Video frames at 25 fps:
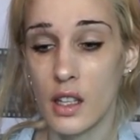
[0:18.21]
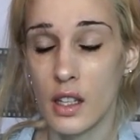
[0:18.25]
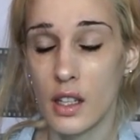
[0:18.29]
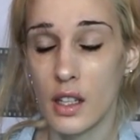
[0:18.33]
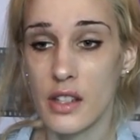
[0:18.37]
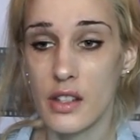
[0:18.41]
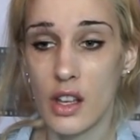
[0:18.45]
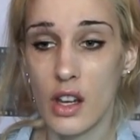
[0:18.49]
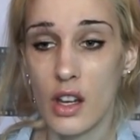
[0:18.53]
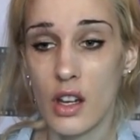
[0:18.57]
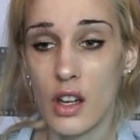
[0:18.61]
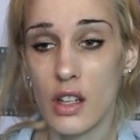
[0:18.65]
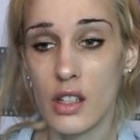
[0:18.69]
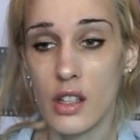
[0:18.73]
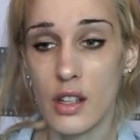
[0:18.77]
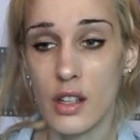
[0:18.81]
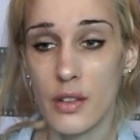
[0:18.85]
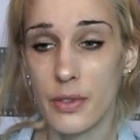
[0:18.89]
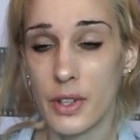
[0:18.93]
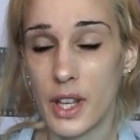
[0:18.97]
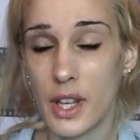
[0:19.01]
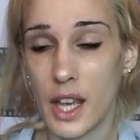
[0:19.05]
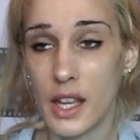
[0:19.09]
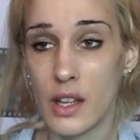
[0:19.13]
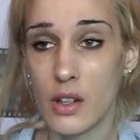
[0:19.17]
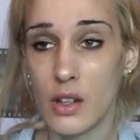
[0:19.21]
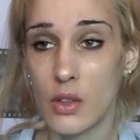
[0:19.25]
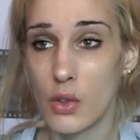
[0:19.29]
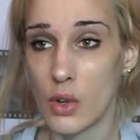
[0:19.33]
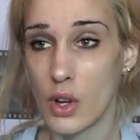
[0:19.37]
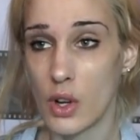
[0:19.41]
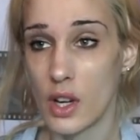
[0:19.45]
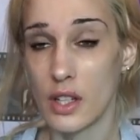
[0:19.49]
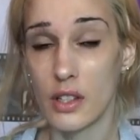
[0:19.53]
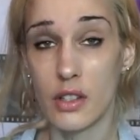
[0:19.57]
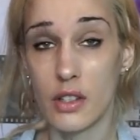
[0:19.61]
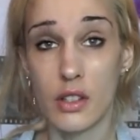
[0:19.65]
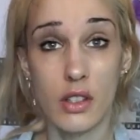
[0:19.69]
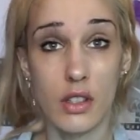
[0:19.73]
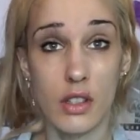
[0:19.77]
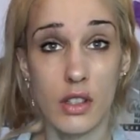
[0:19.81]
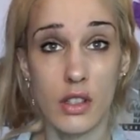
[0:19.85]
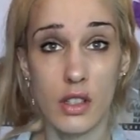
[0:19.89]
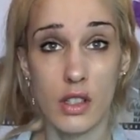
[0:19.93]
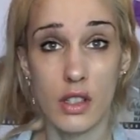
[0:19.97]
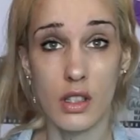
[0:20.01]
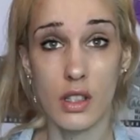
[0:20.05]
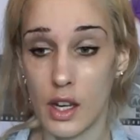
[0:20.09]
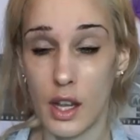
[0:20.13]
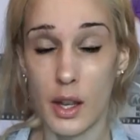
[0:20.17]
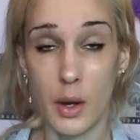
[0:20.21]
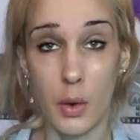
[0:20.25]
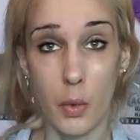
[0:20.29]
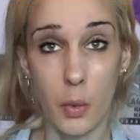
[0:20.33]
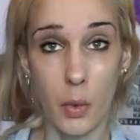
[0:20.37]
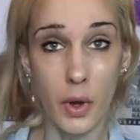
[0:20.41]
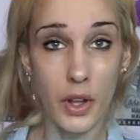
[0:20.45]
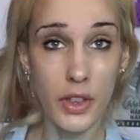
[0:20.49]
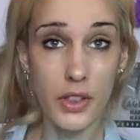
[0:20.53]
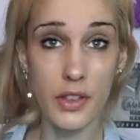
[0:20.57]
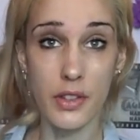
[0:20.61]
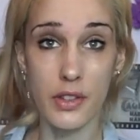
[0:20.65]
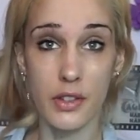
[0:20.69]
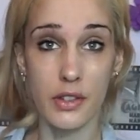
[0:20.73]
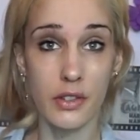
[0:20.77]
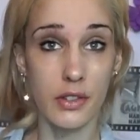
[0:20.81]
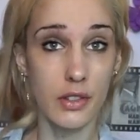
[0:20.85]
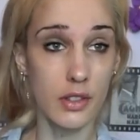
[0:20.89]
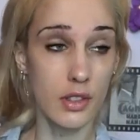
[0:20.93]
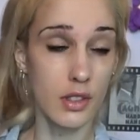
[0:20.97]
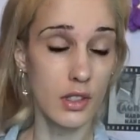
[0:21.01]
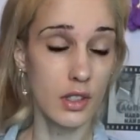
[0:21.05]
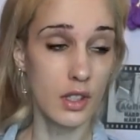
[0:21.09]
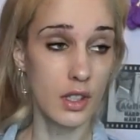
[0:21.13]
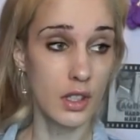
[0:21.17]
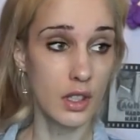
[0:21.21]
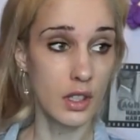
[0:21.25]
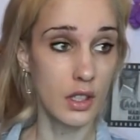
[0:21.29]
It's hard enough getting dressed like once.